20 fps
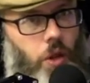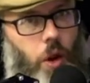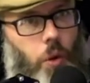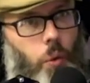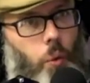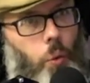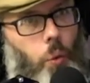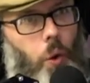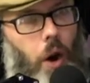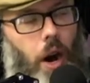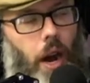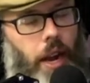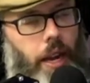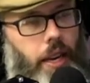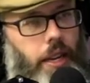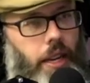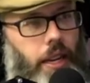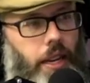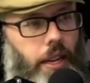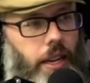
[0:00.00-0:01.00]
why
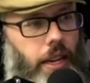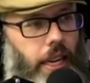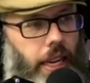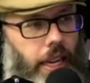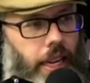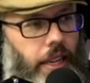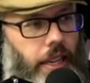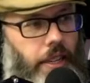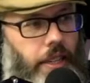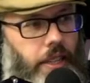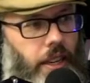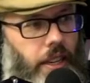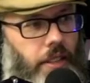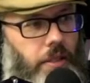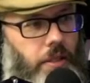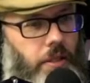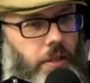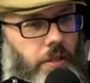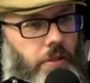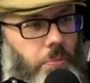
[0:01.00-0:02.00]
didn't he
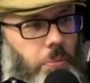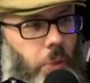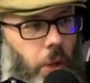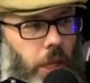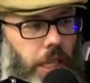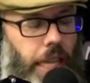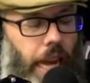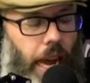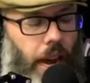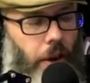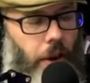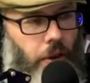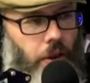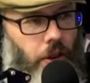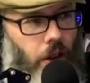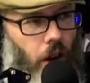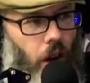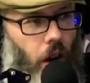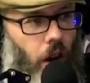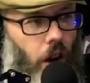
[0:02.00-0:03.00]
just put down
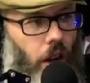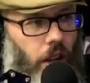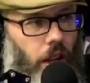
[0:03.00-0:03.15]
all